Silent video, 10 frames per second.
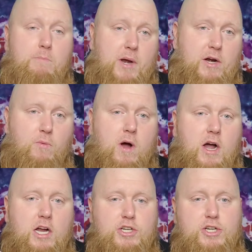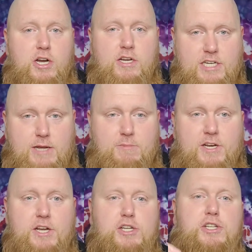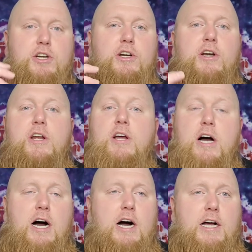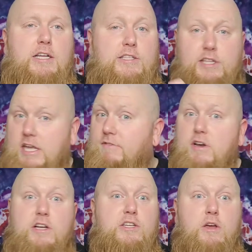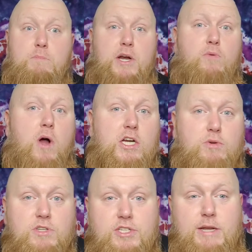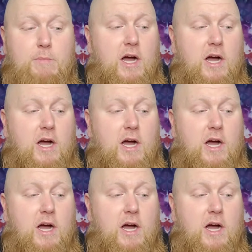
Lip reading: beard wash, deep conditioner, even a beard wash with sea